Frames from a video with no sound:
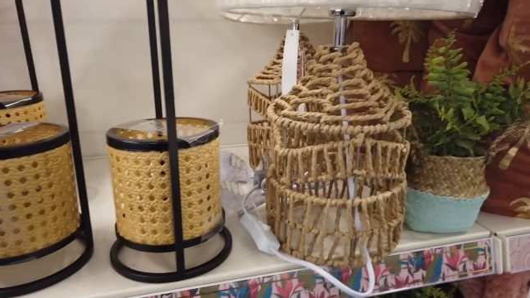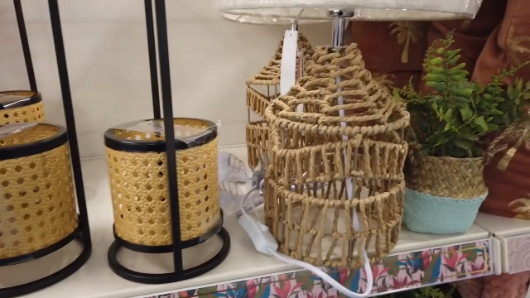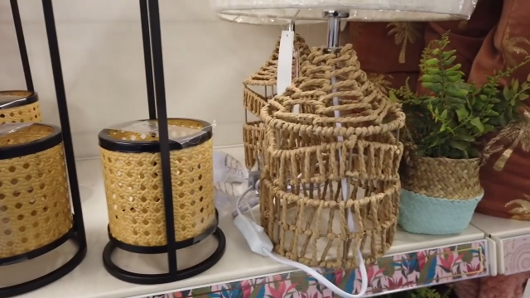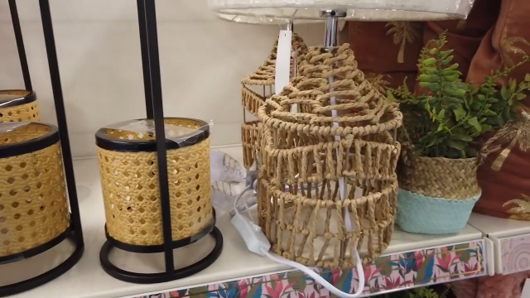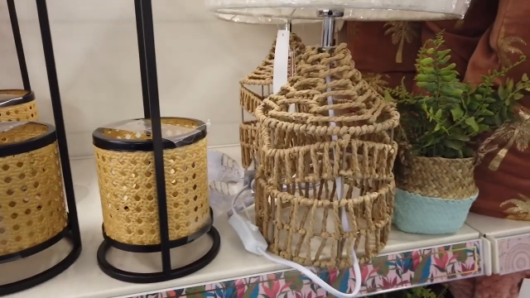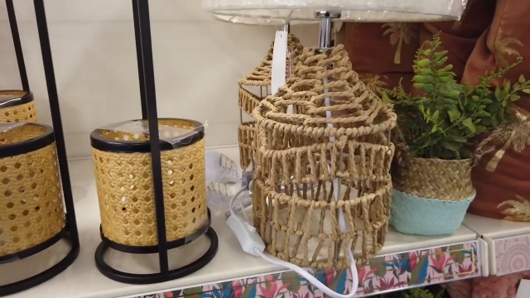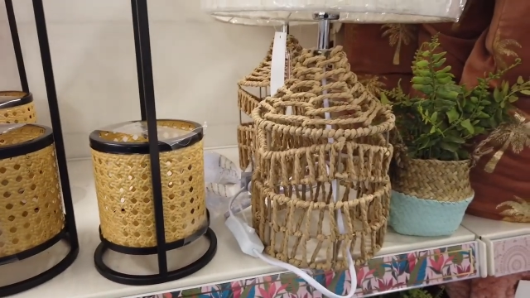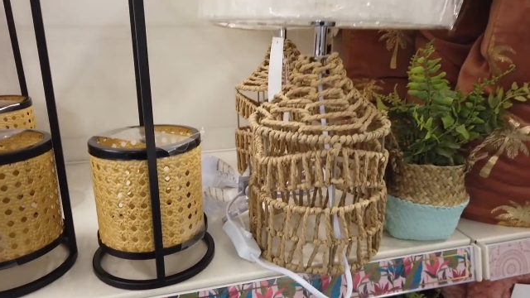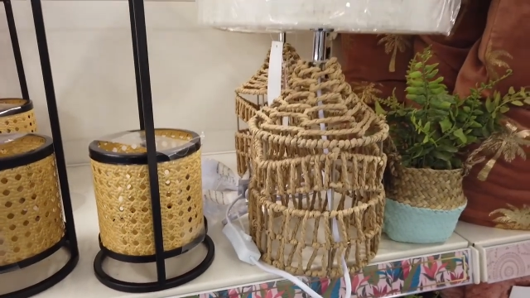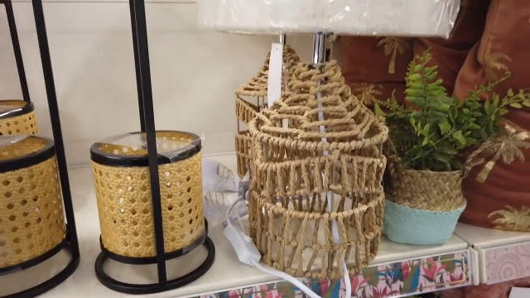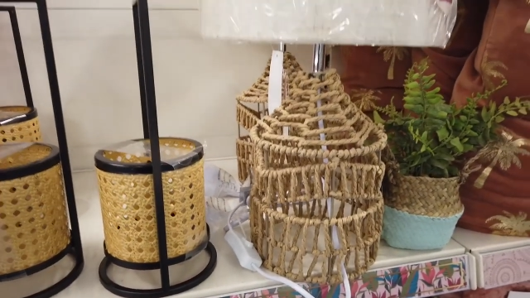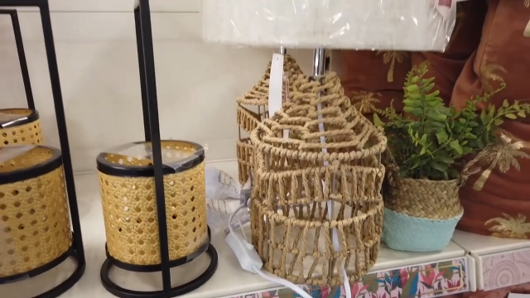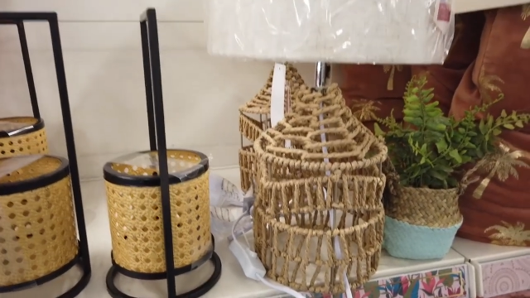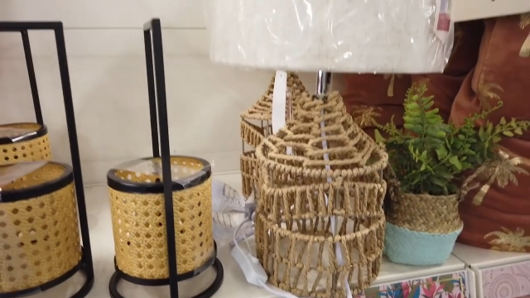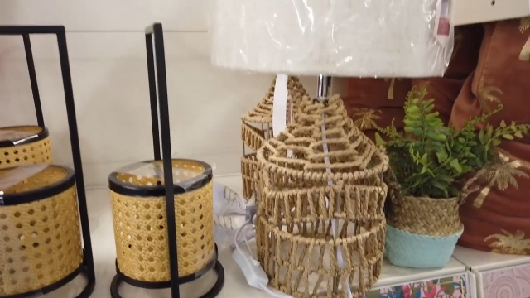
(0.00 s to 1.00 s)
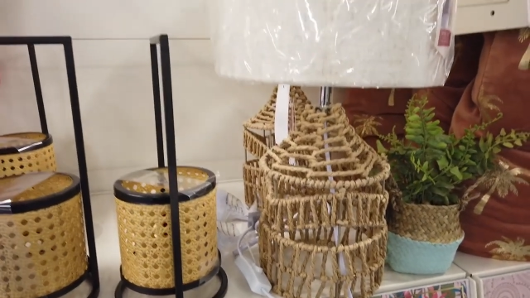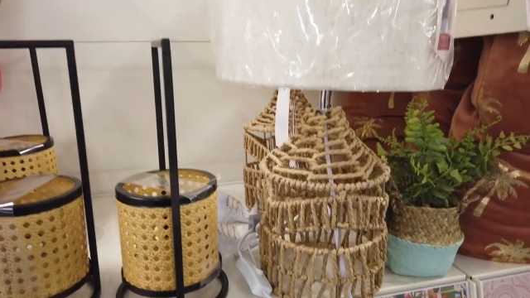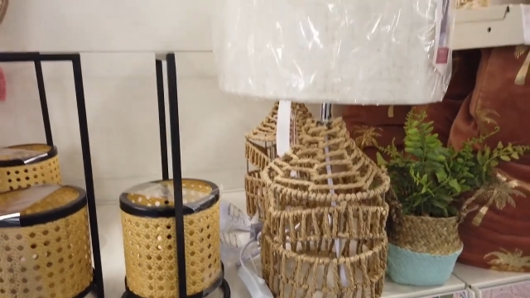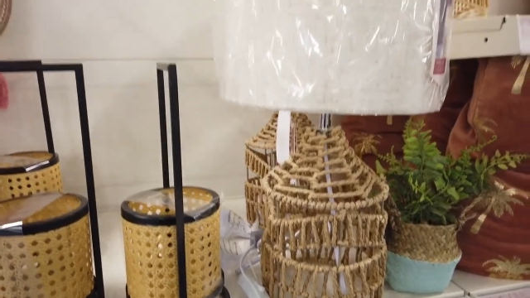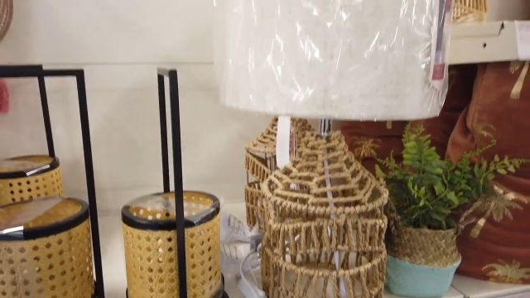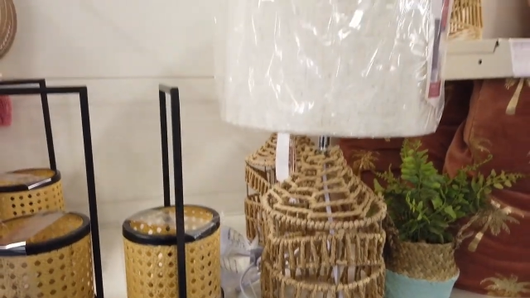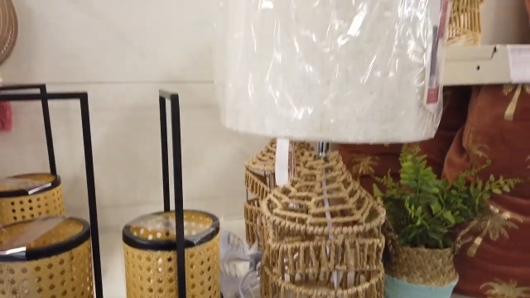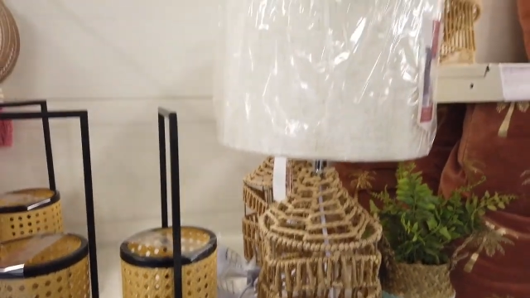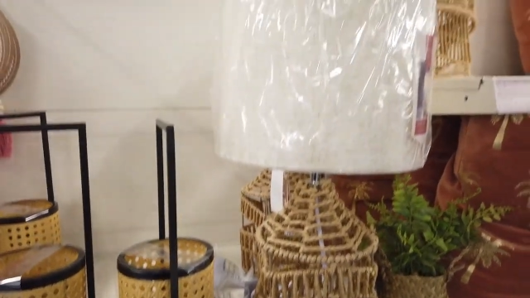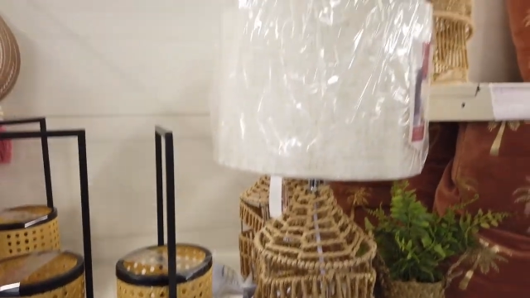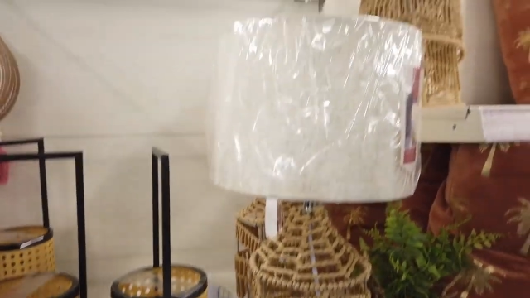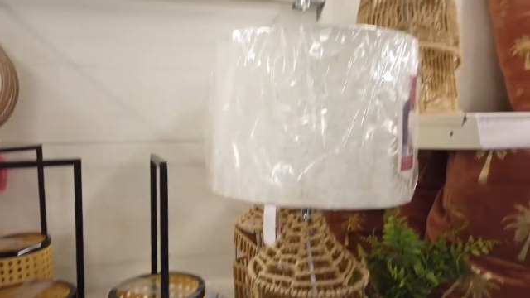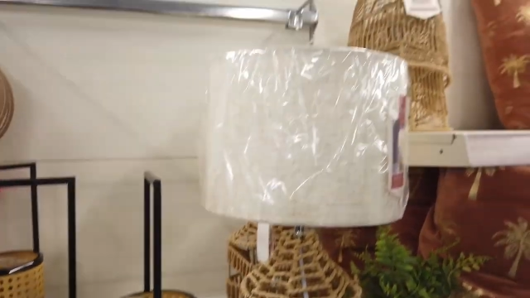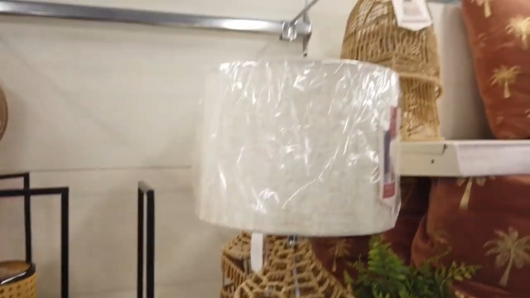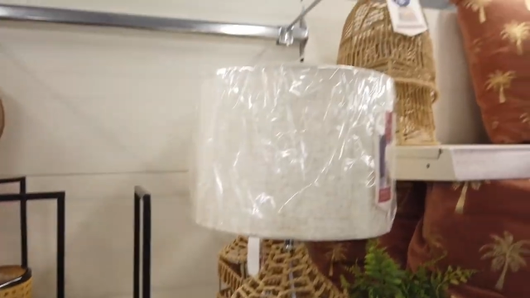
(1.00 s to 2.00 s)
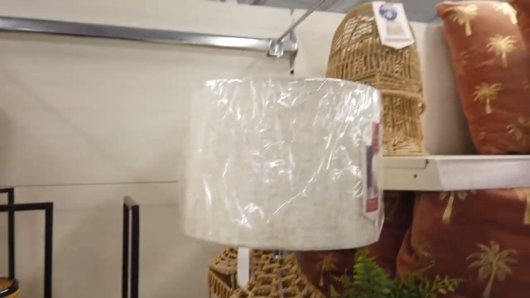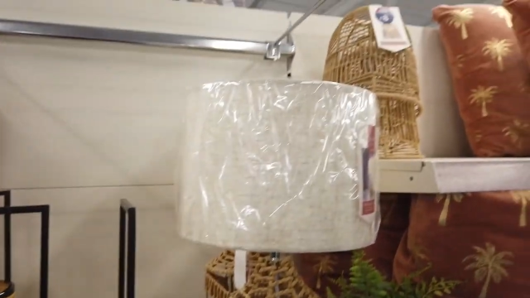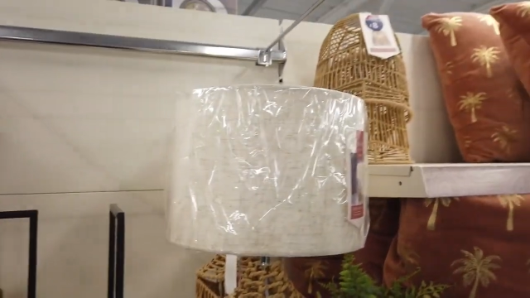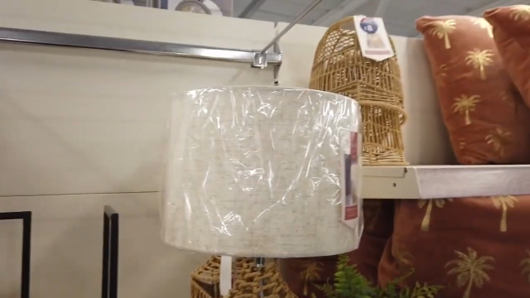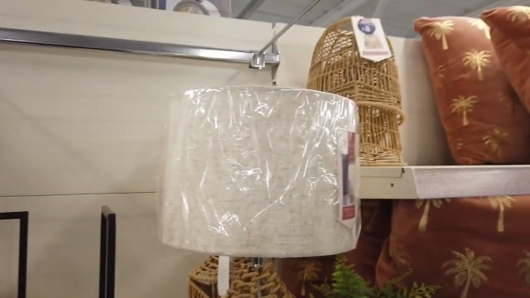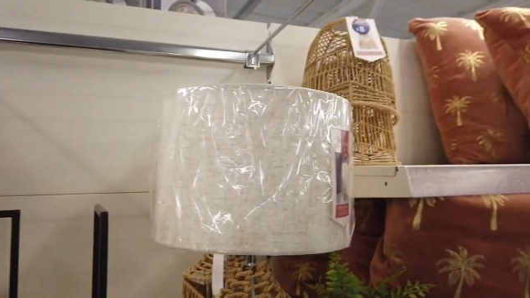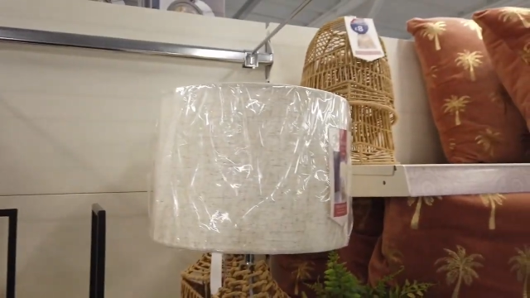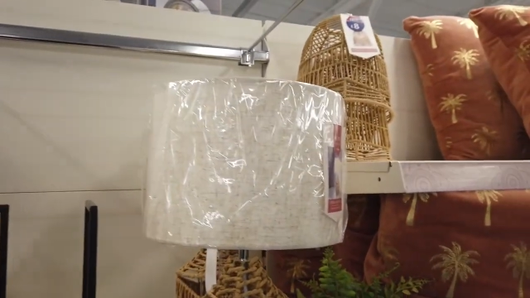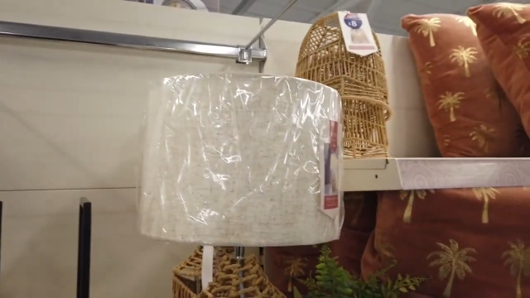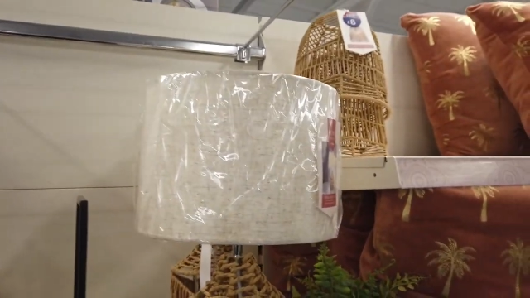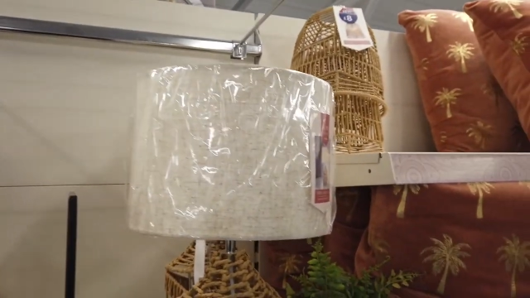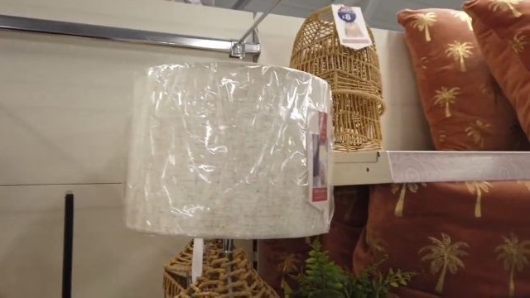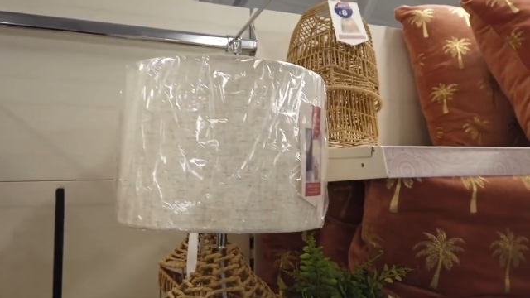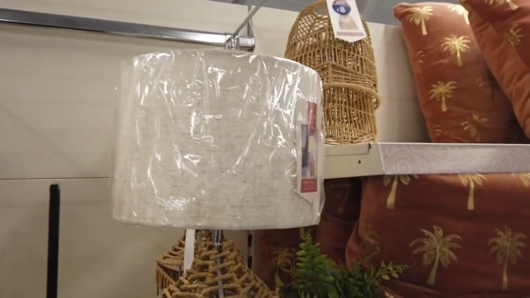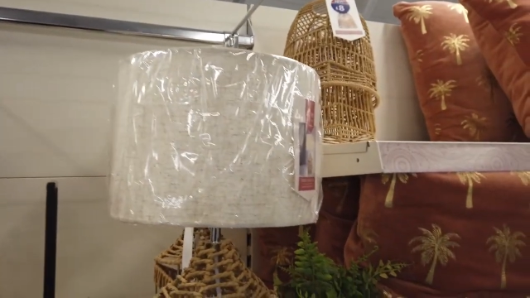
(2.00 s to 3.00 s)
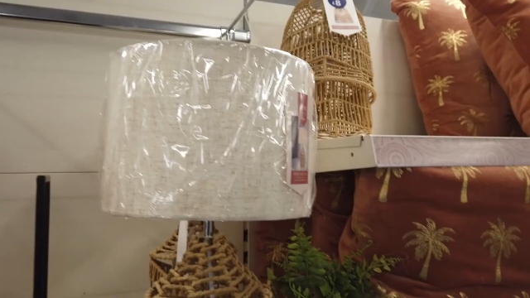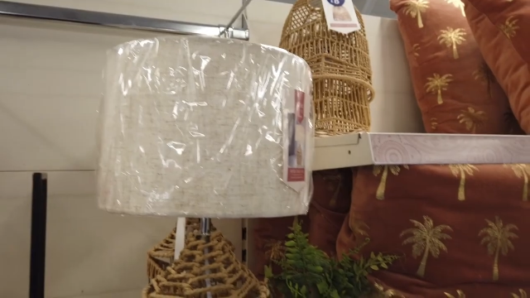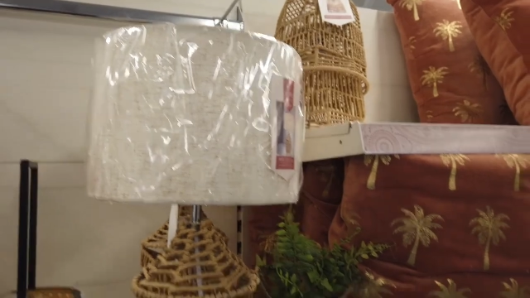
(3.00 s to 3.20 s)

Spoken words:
[unreadable: no face in view]